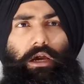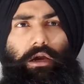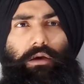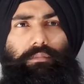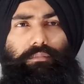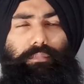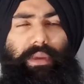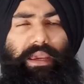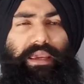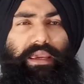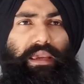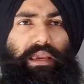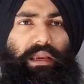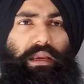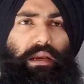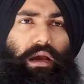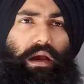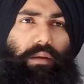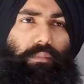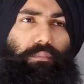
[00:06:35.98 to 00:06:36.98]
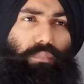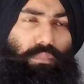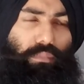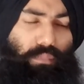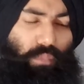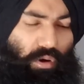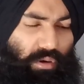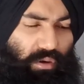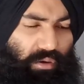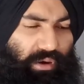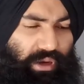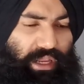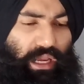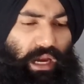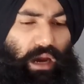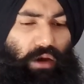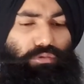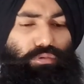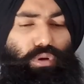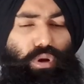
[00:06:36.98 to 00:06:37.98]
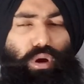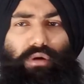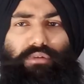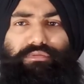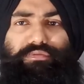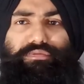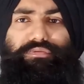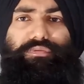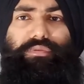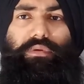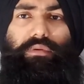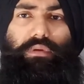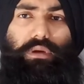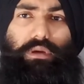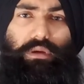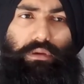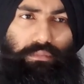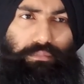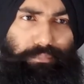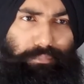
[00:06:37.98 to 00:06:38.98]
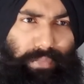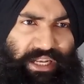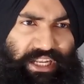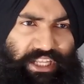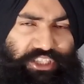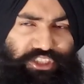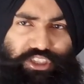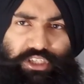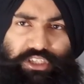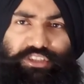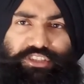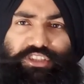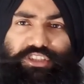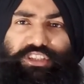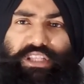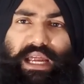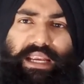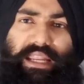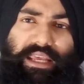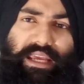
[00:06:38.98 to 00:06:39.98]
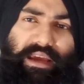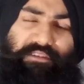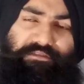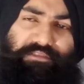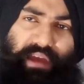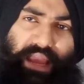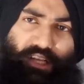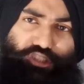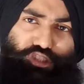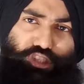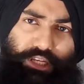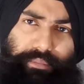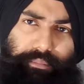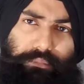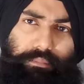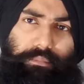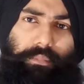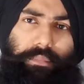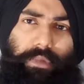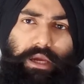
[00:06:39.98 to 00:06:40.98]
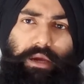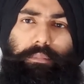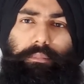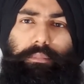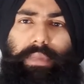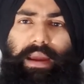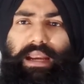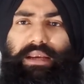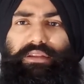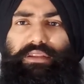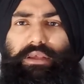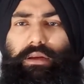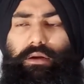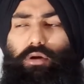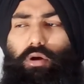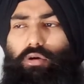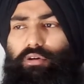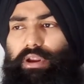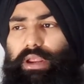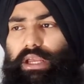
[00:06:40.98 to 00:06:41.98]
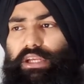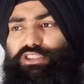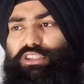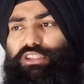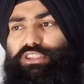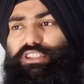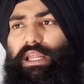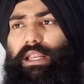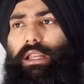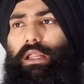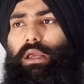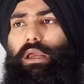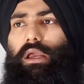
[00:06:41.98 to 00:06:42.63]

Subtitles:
making a mockery out of many churches that have actually banned their congregations, and